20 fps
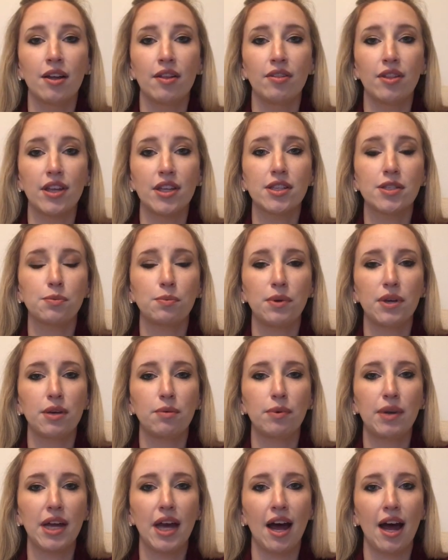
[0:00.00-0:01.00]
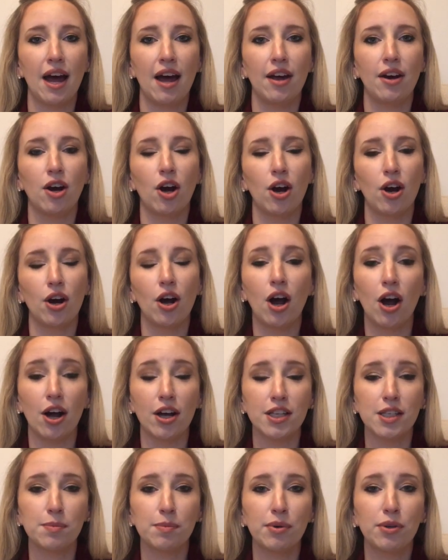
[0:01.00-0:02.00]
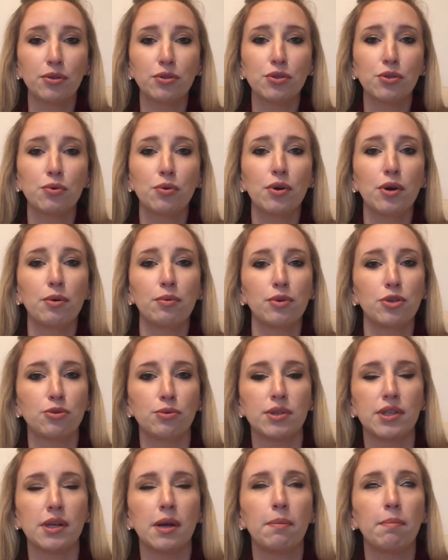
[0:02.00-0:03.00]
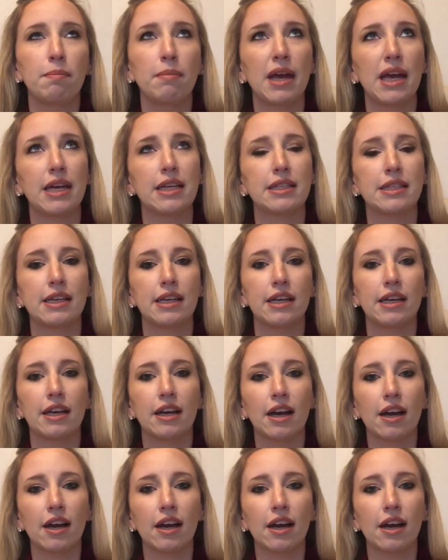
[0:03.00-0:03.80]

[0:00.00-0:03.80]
This week we had our hospital tour, which was amazing.